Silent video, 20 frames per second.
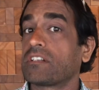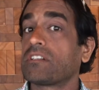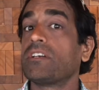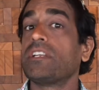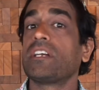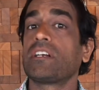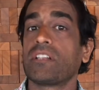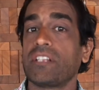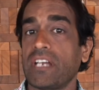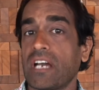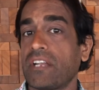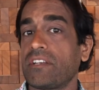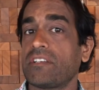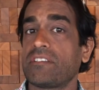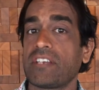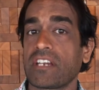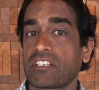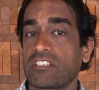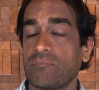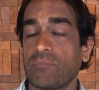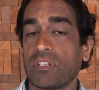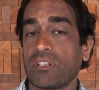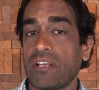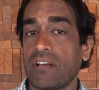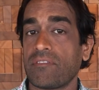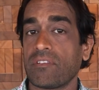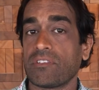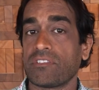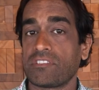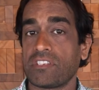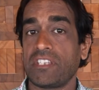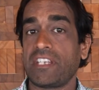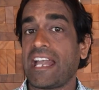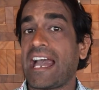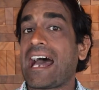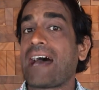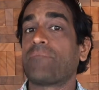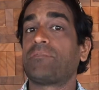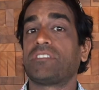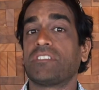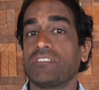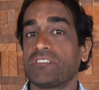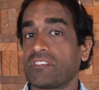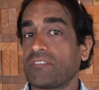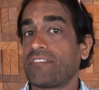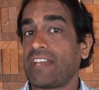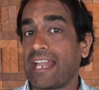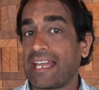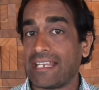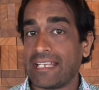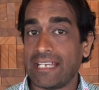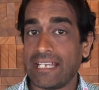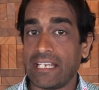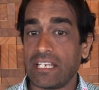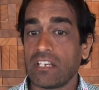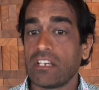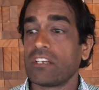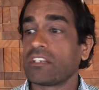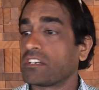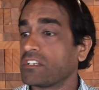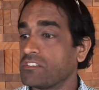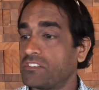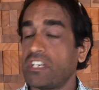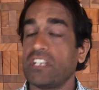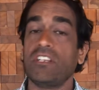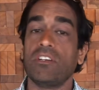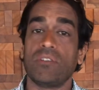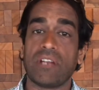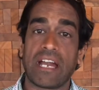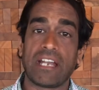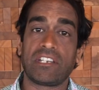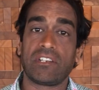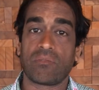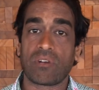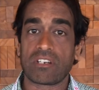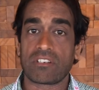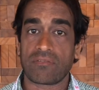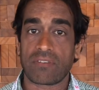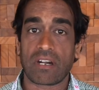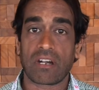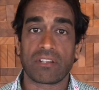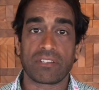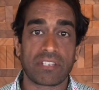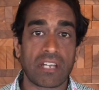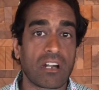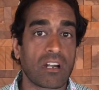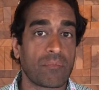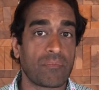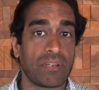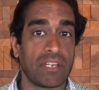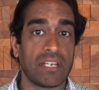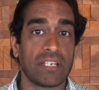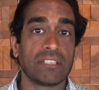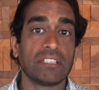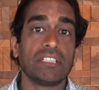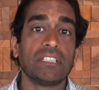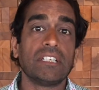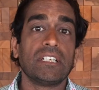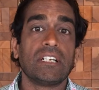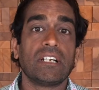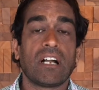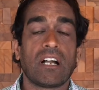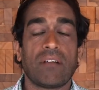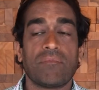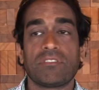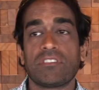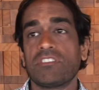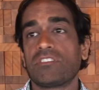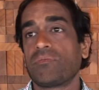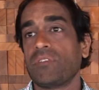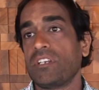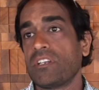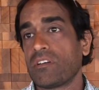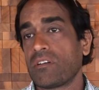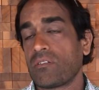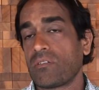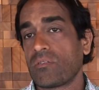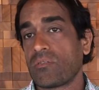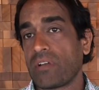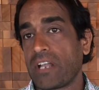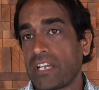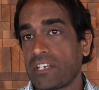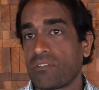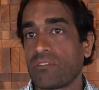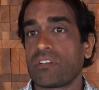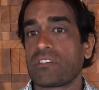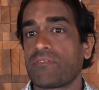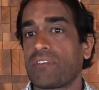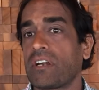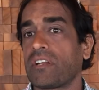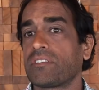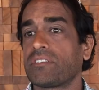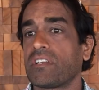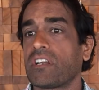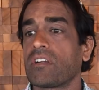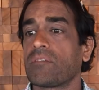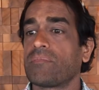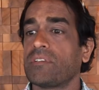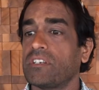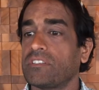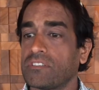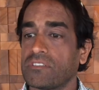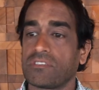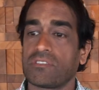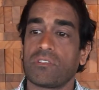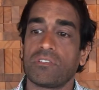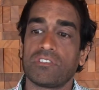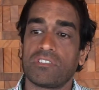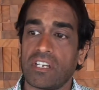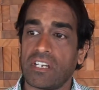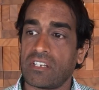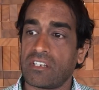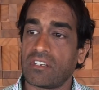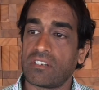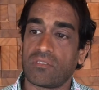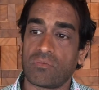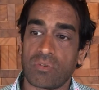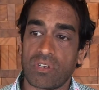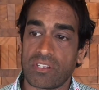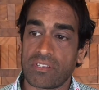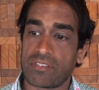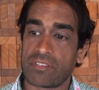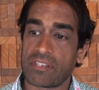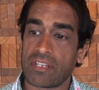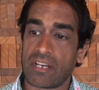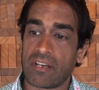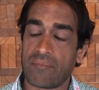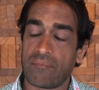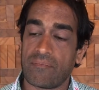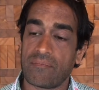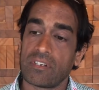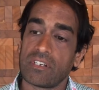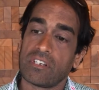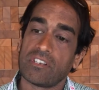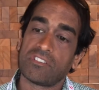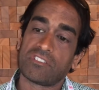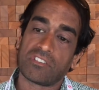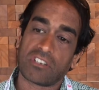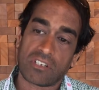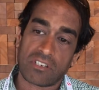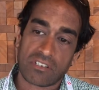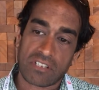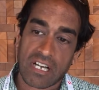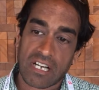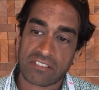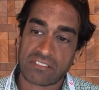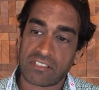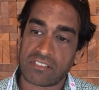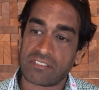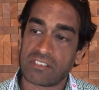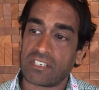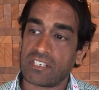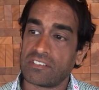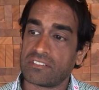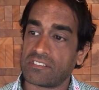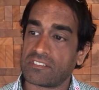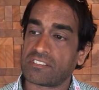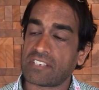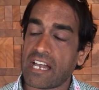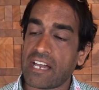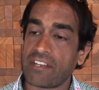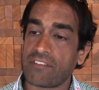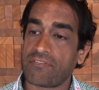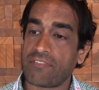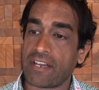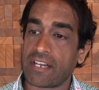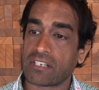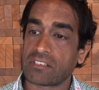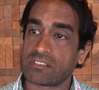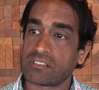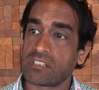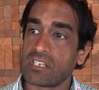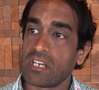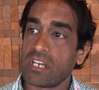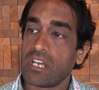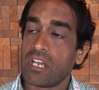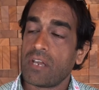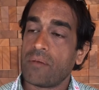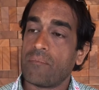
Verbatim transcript: at clinically undetectable levels in the absence of any continued antiretroviral therapy. Um, since we know antiretroviral therapy is associated with um, certain toxicities and side effects,